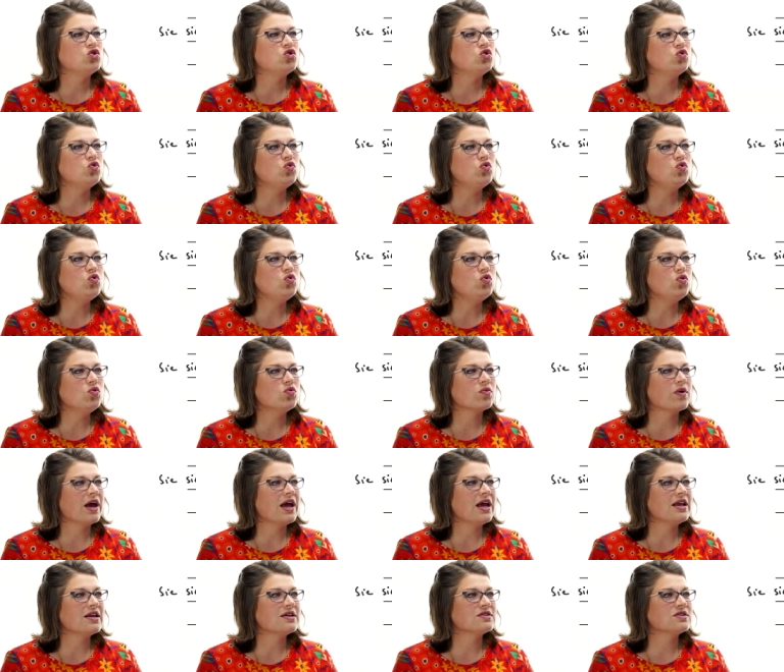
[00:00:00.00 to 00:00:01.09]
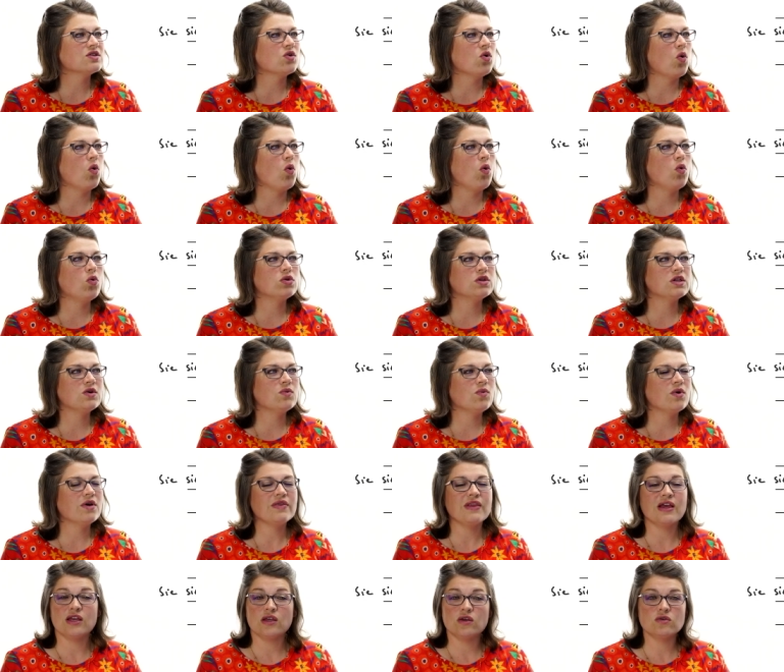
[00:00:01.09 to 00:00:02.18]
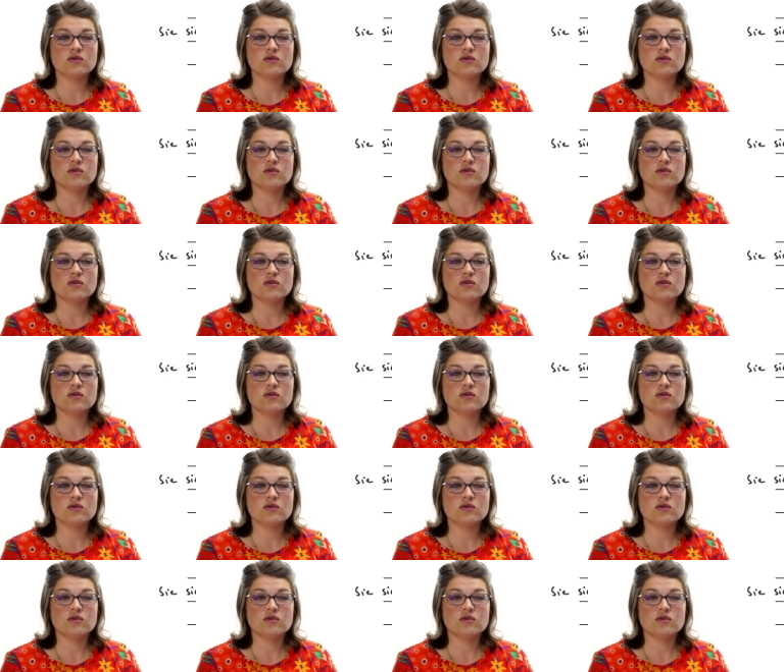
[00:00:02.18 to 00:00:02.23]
Du, right, is the only one that